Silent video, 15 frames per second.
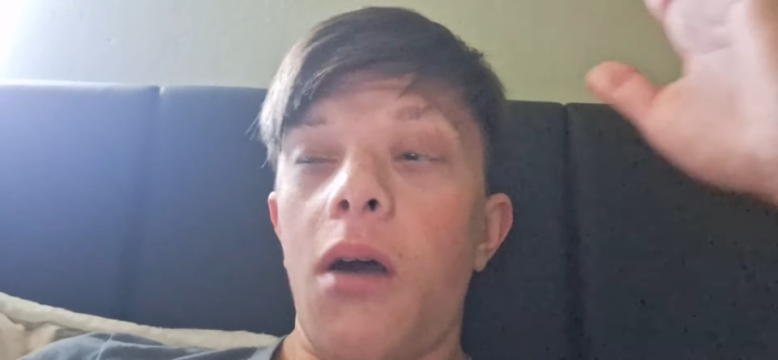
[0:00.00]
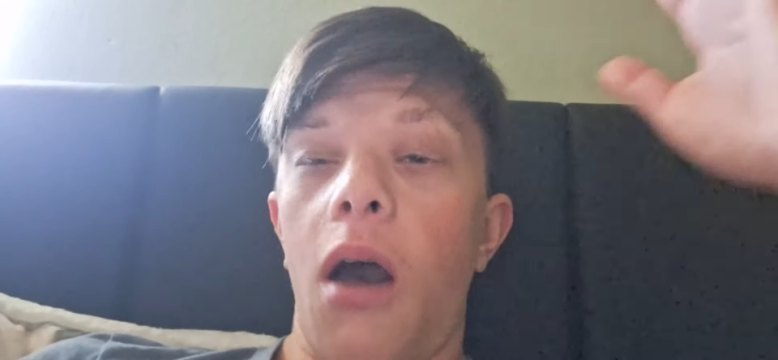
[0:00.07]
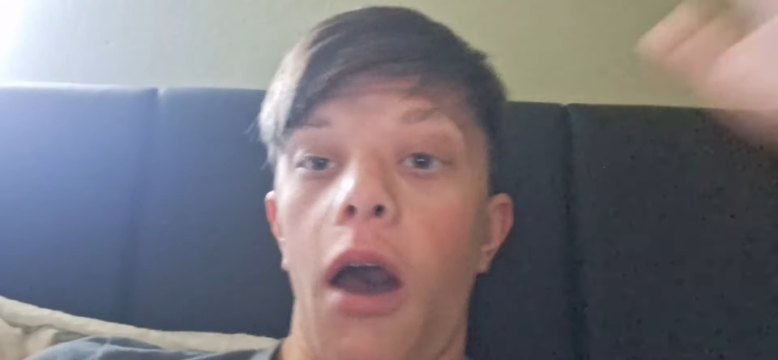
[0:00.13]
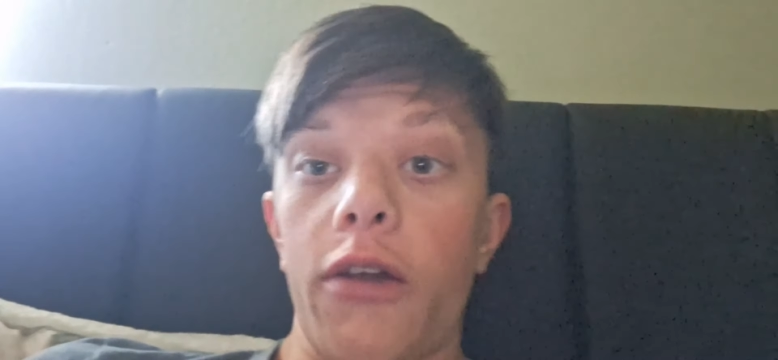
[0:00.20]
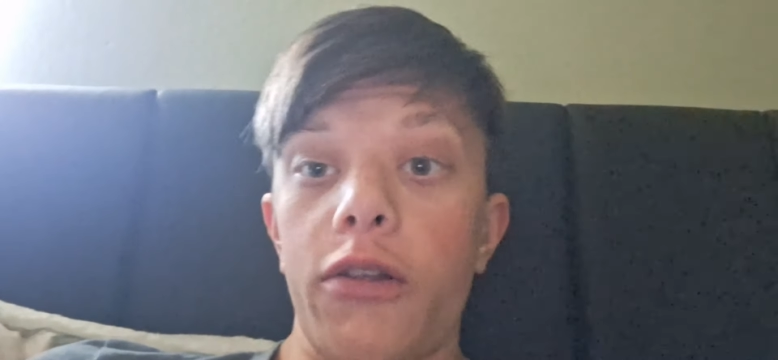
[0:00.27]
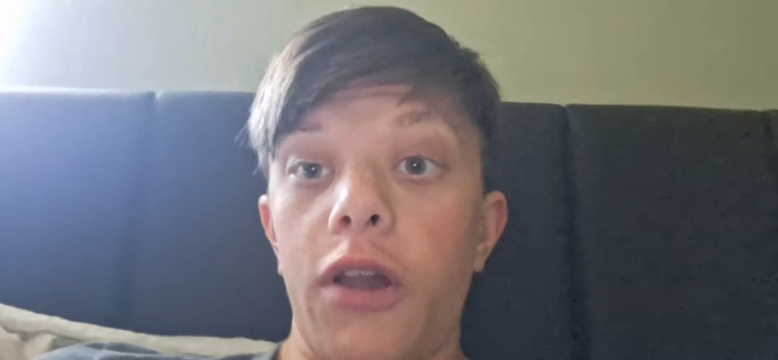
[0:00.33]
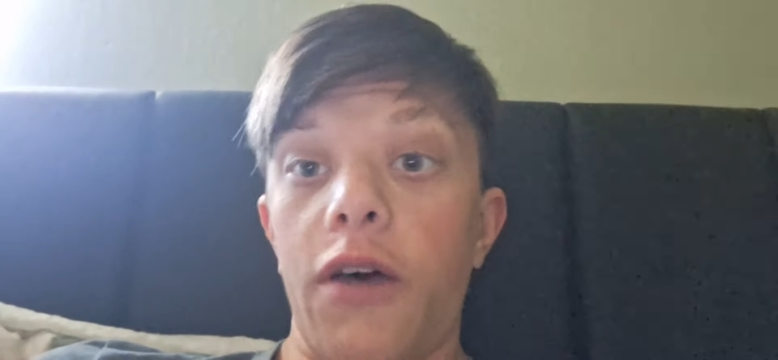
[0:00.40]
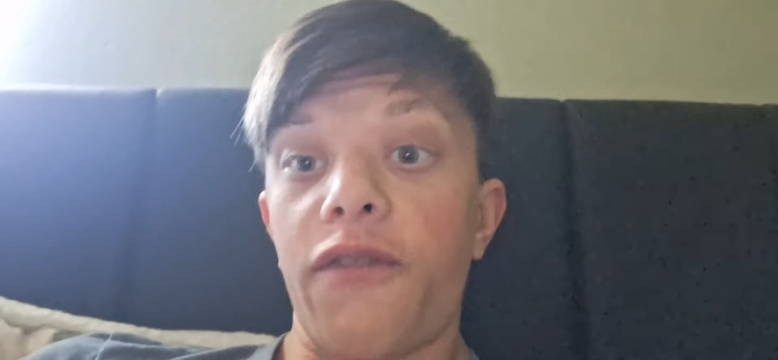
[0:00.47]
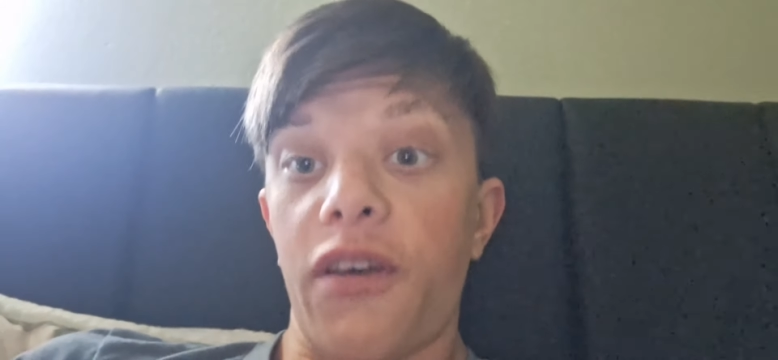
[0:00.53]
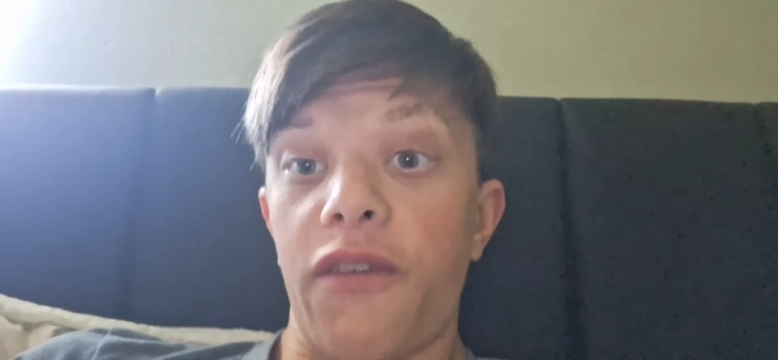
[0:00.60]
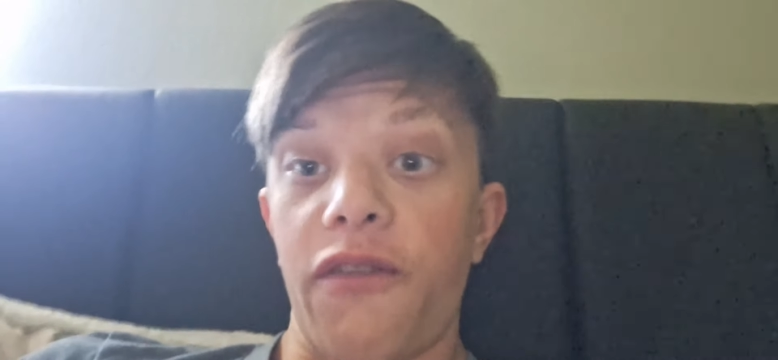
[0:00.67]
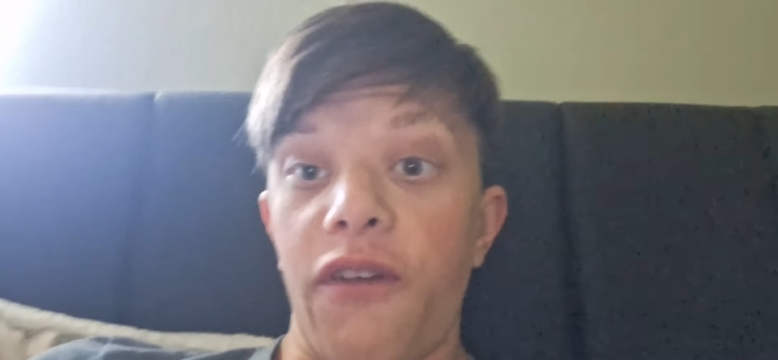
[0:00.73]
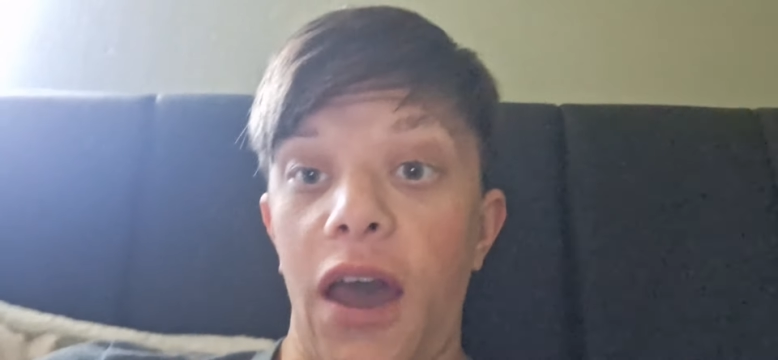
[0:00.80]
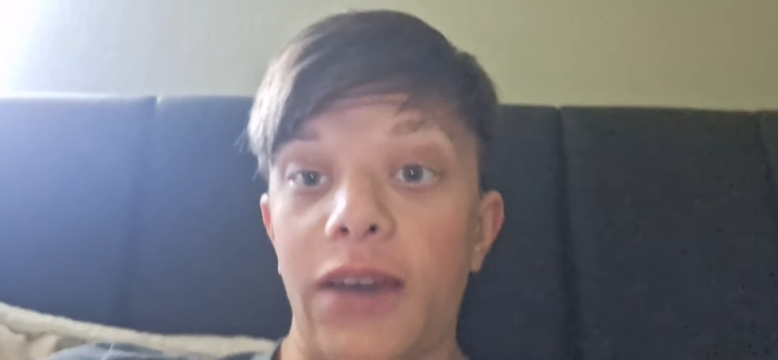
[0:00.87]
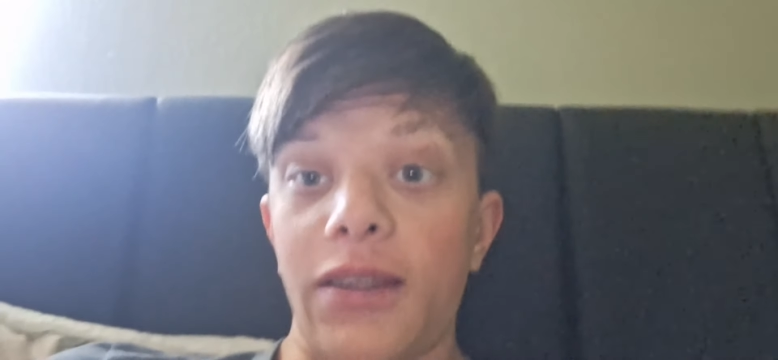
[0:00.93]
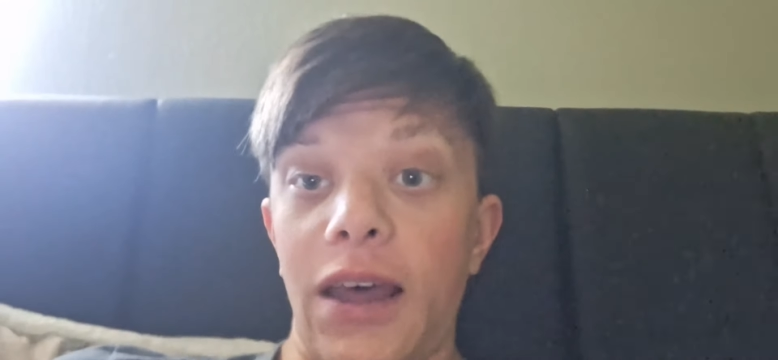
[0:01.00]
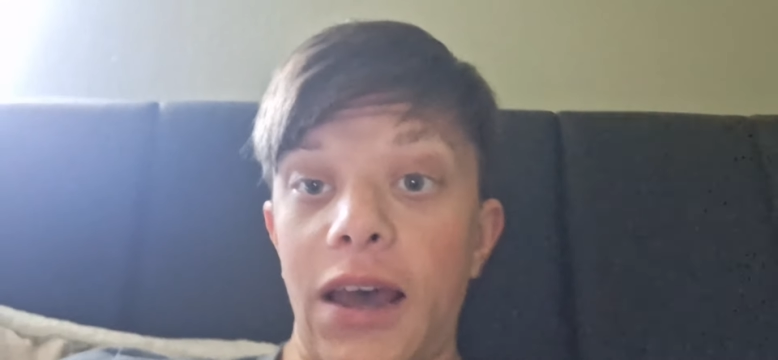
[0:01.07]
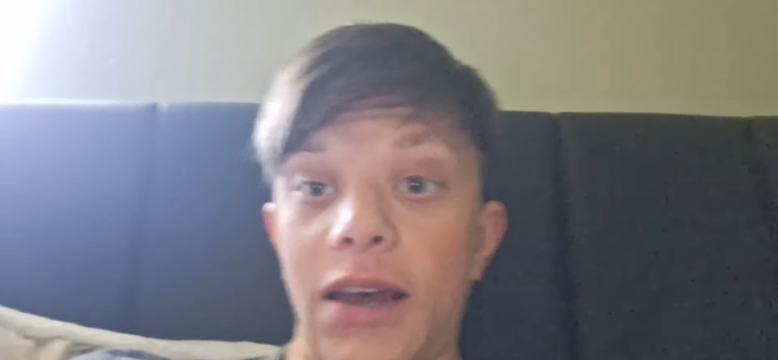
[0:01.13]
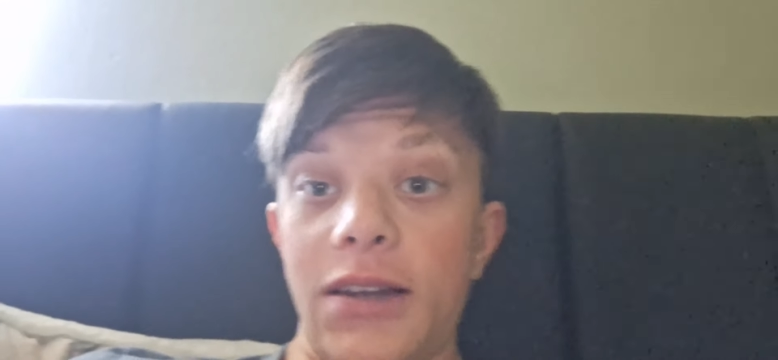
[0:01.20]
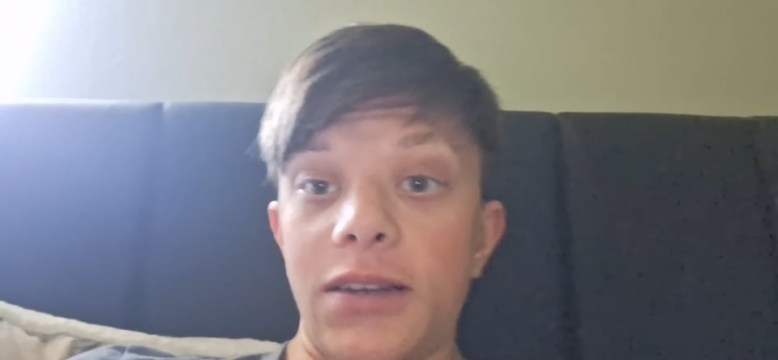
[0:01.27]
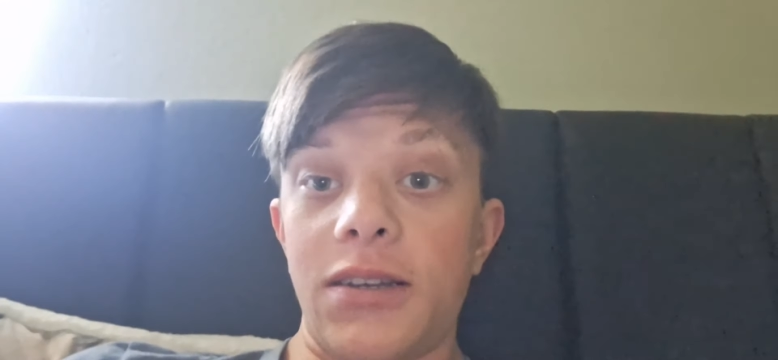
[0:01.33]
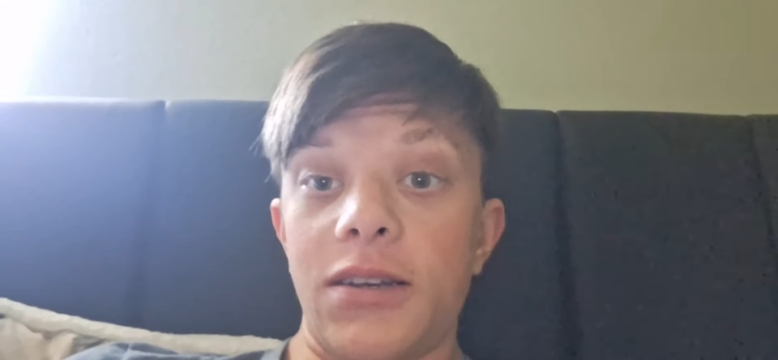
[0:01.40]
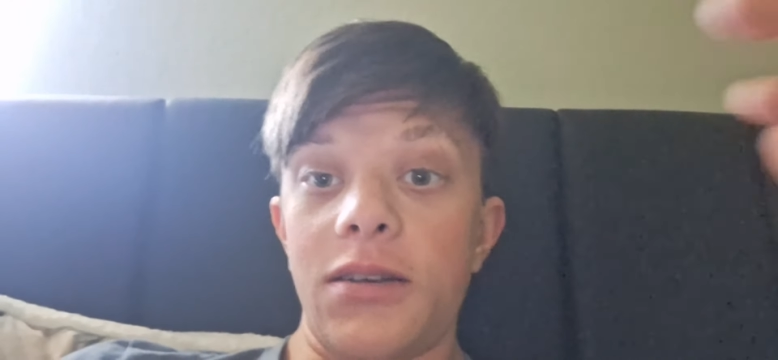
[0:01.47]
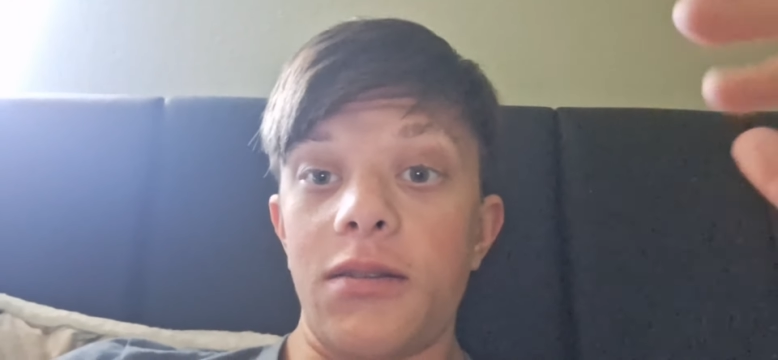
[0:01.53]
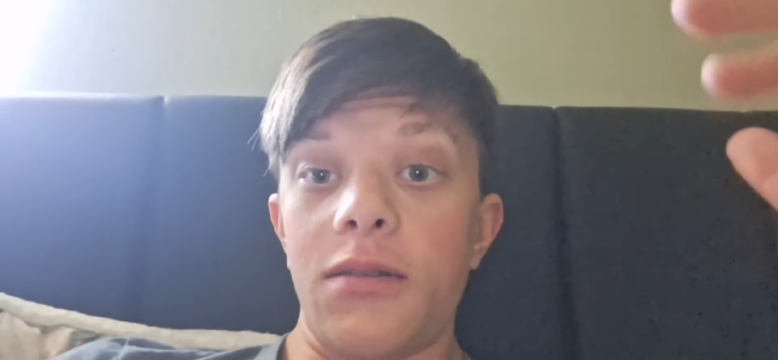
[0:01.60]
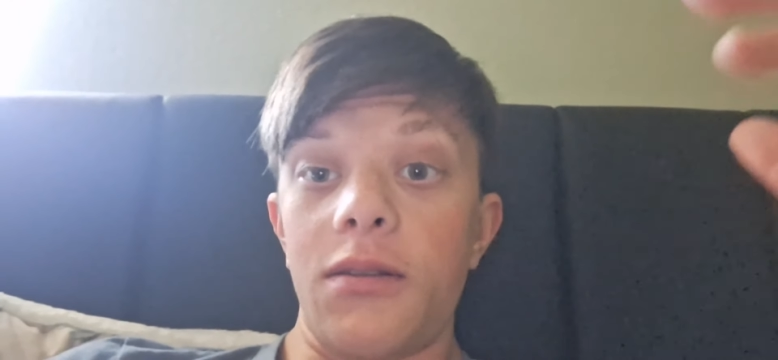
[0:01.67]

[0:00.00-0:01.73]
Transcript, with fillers: I love the fact that